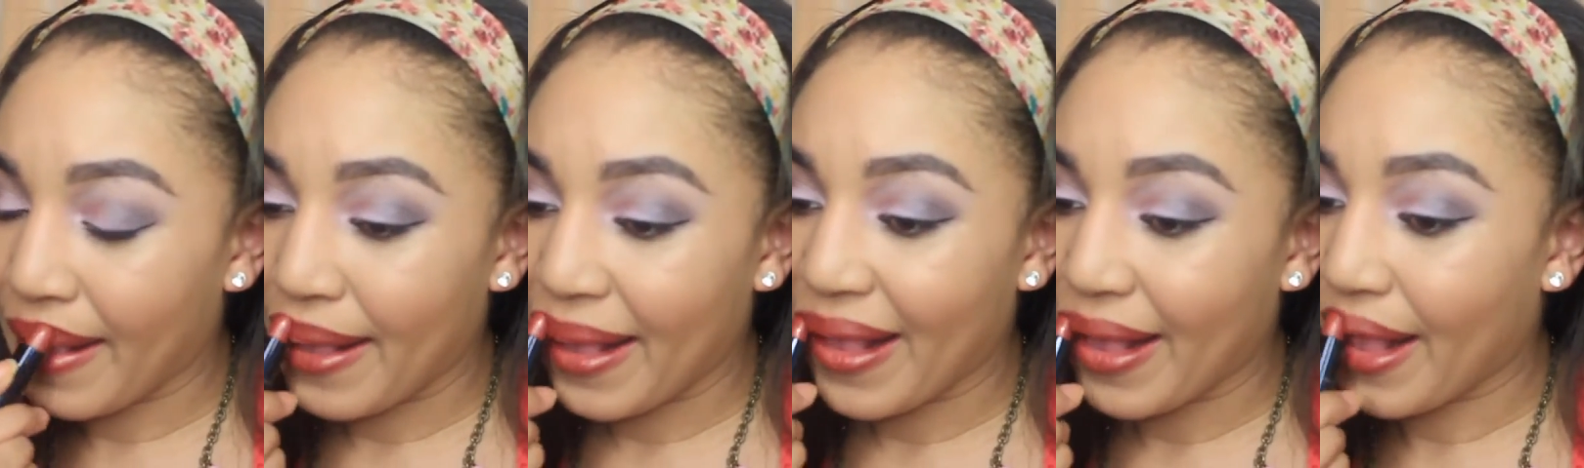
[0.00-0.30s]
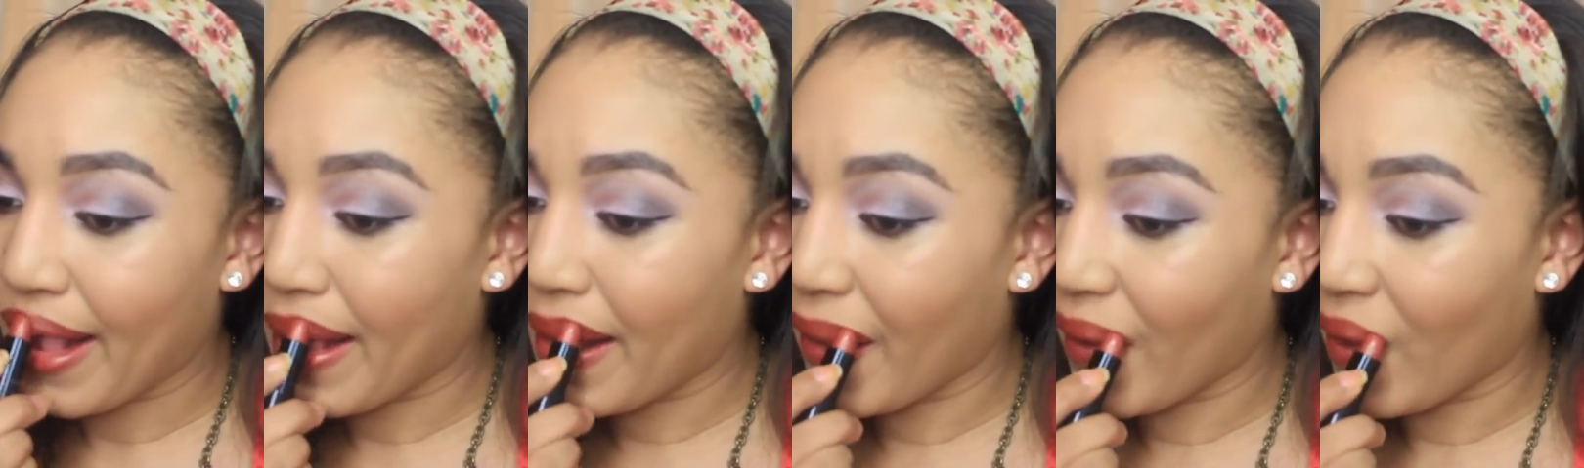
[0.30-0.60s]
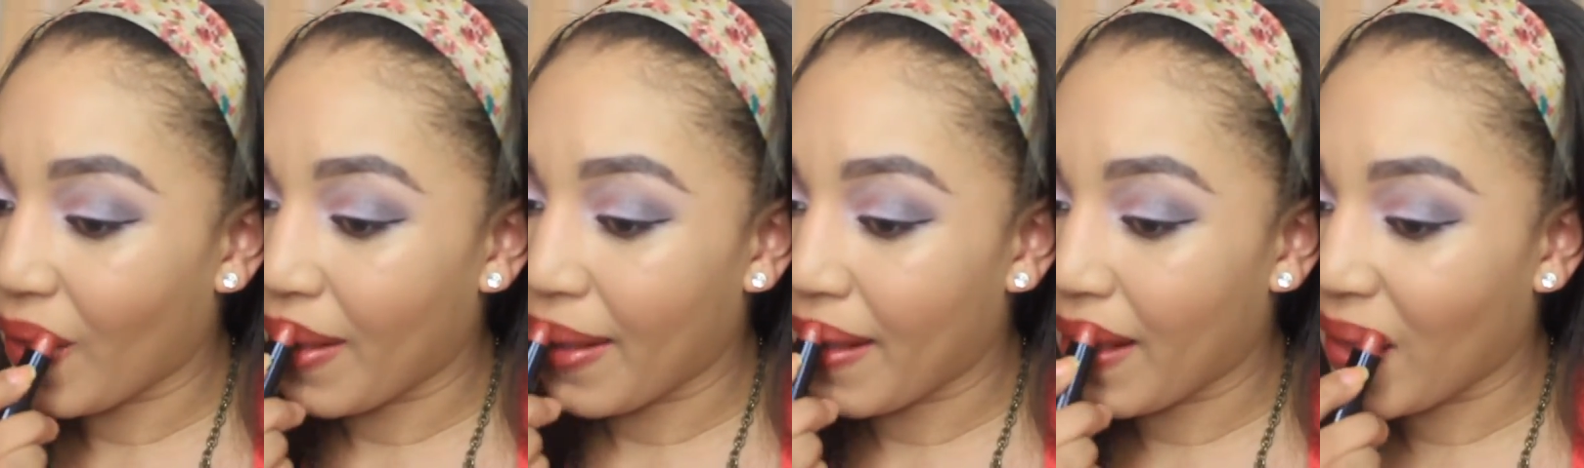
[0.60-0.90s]
I didn't
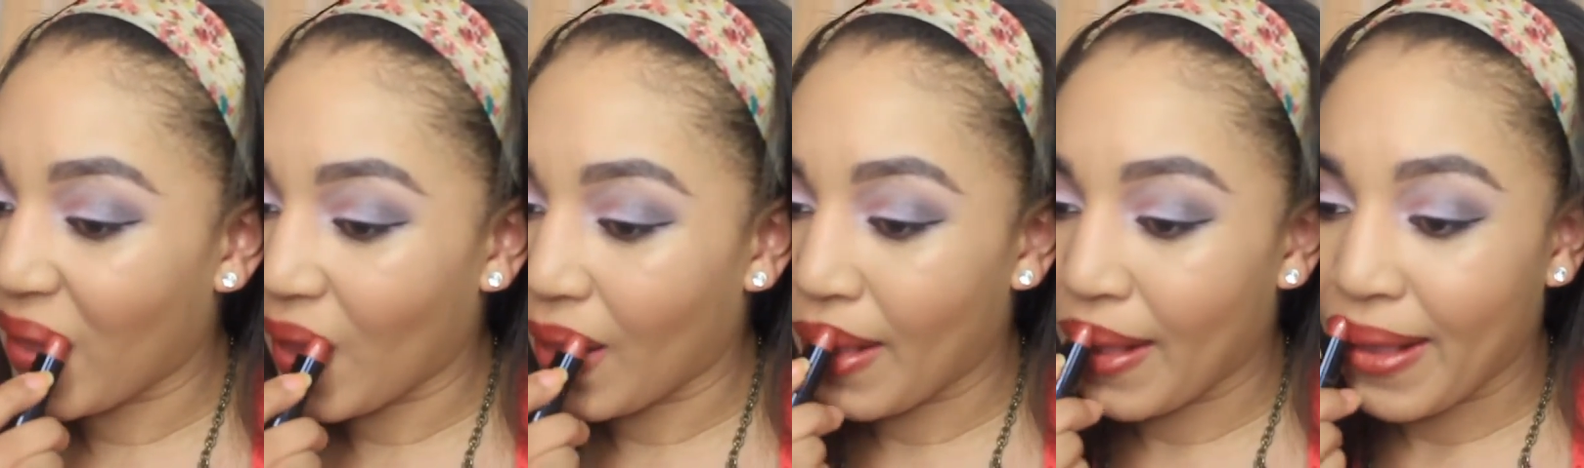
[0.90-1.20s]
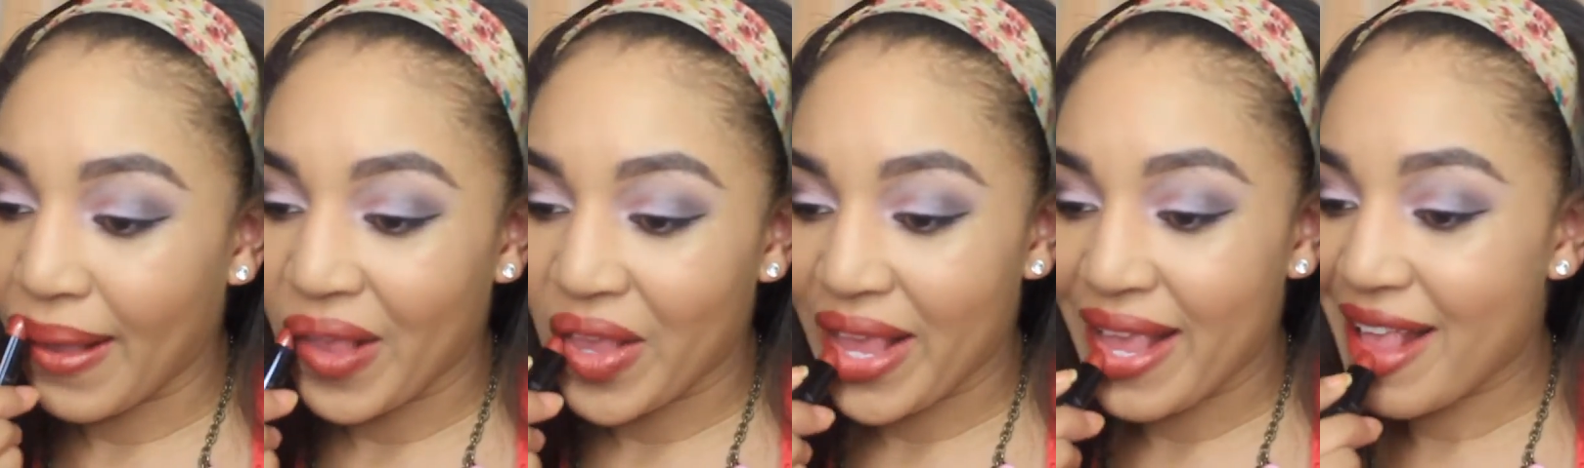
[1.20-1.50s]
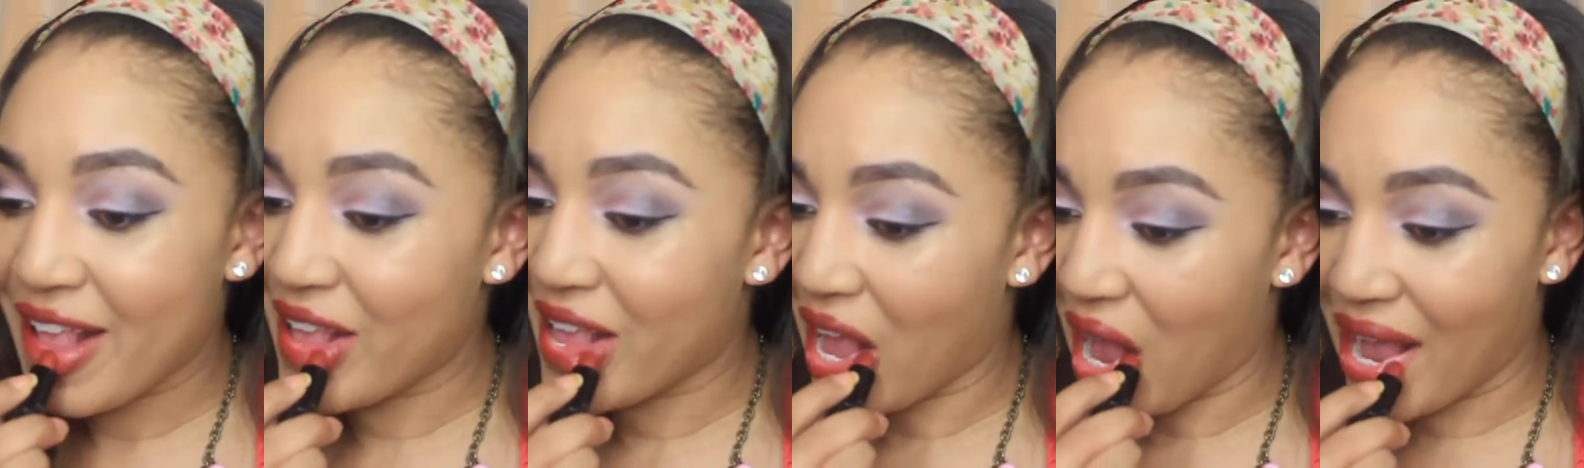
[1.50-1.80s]
think it was gonna come. I
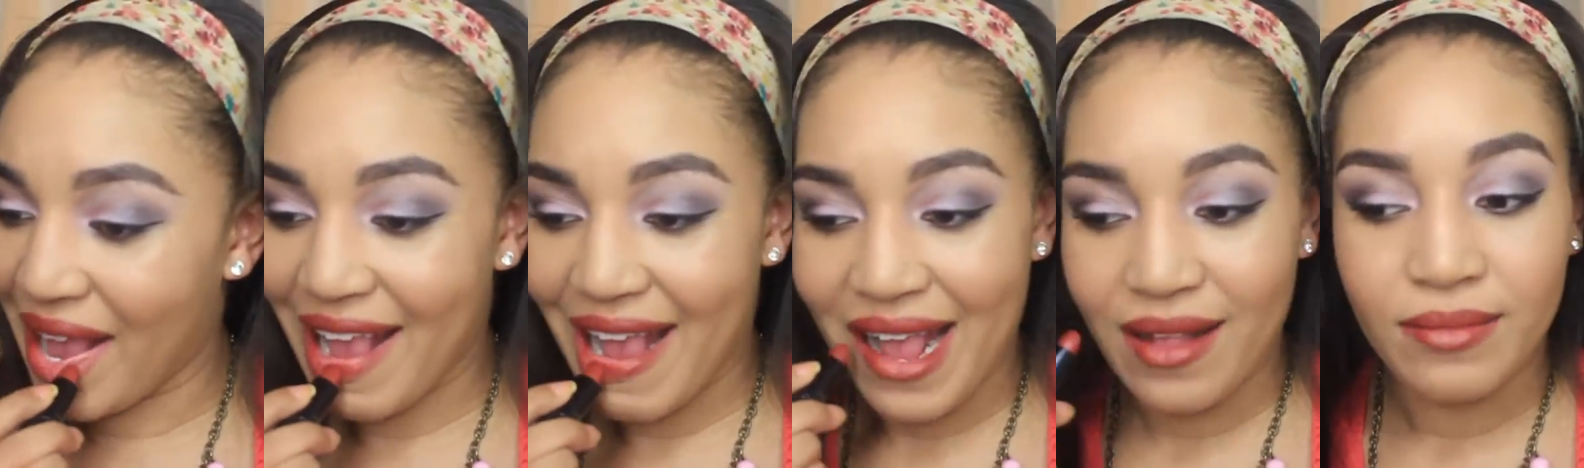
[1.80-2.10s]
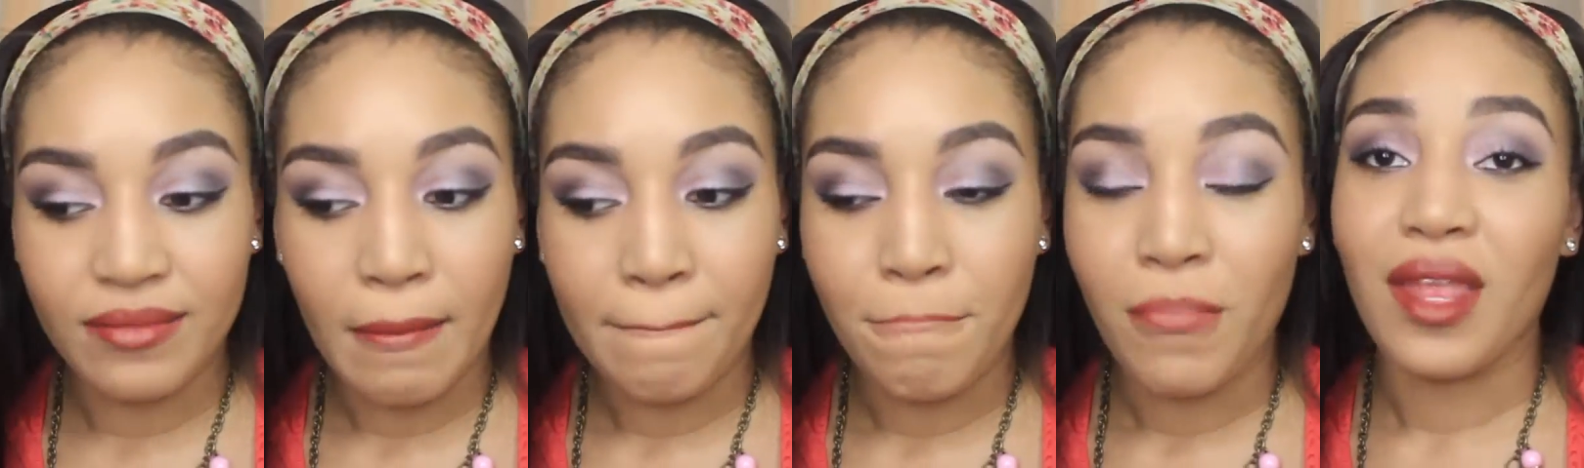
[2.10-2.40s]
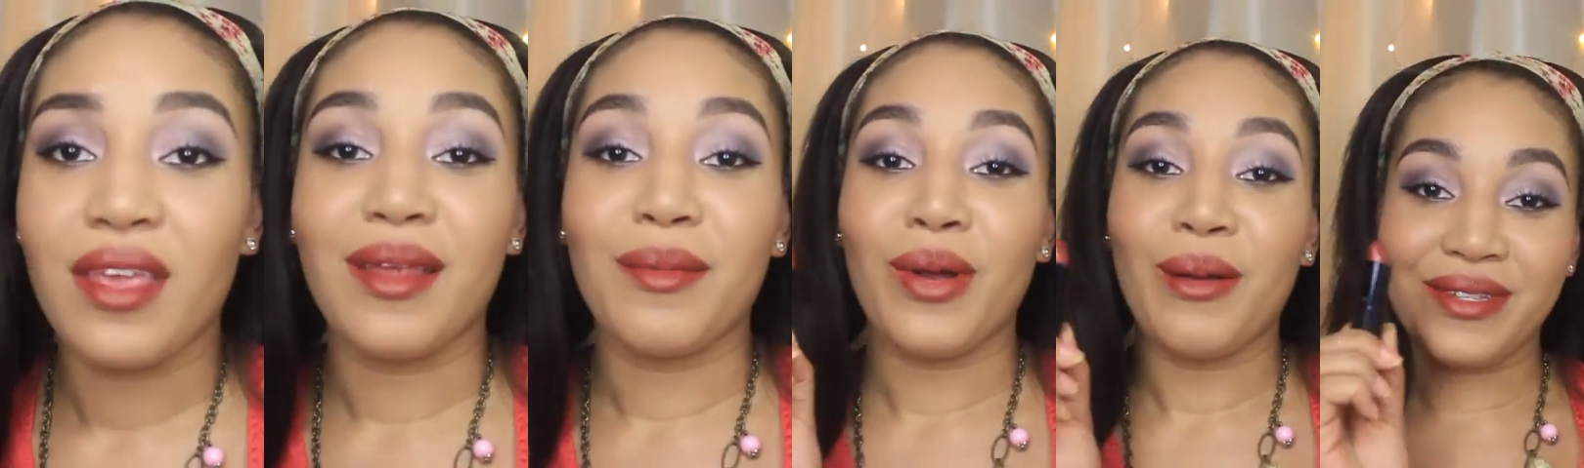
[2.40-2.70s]
didn't know it was gonna come out
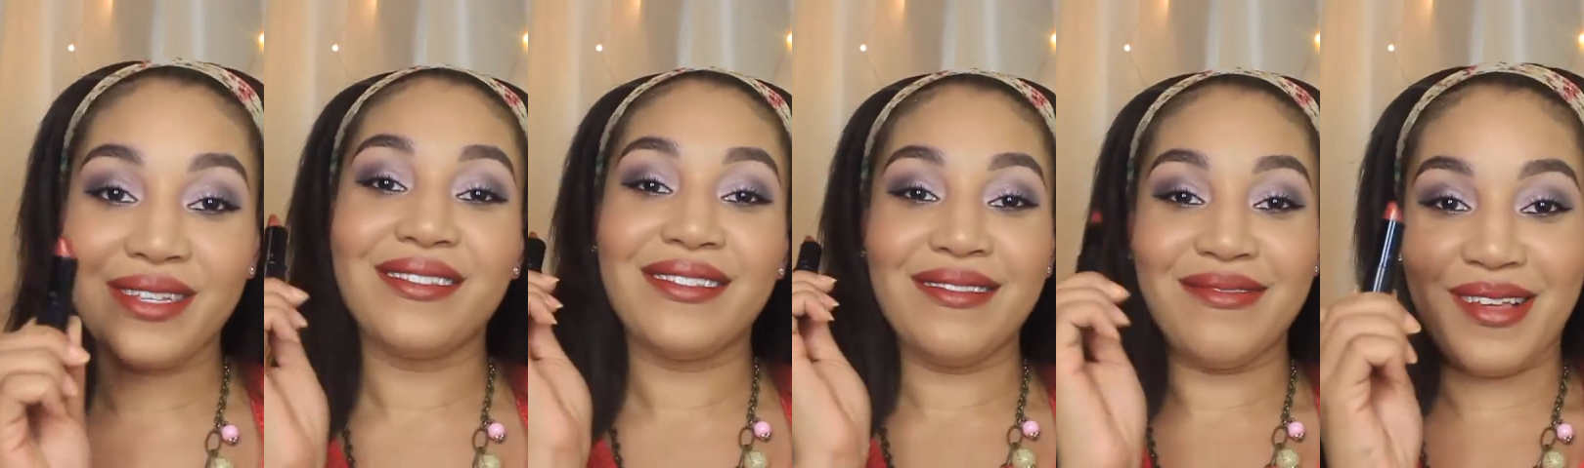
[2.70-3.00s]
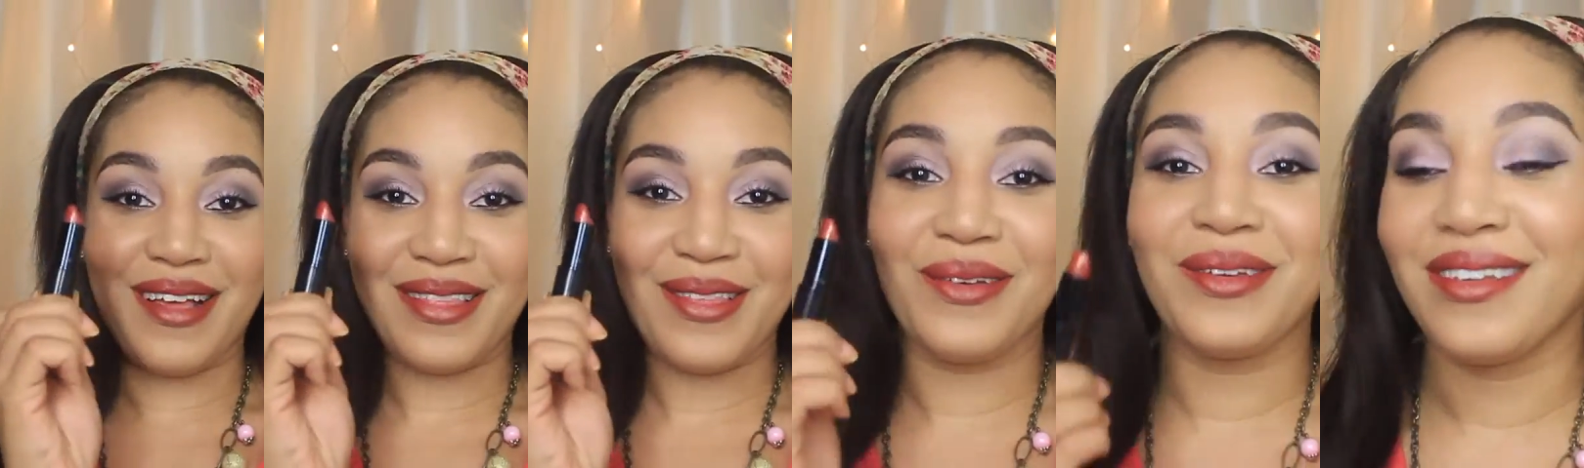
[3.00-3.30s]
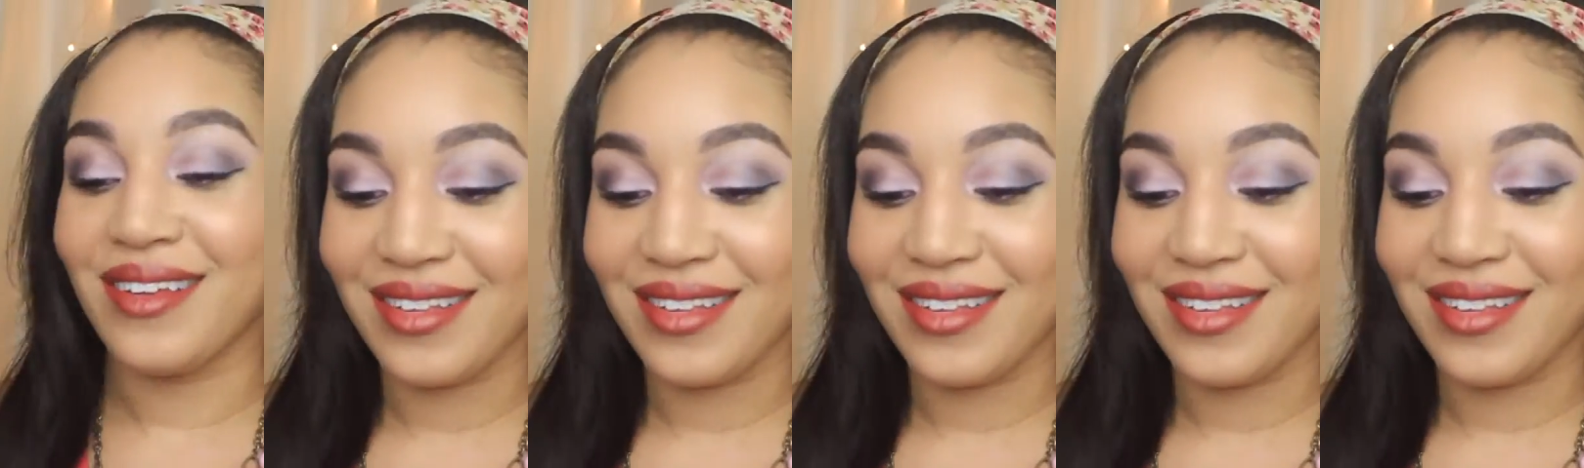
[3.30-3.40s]
this orange.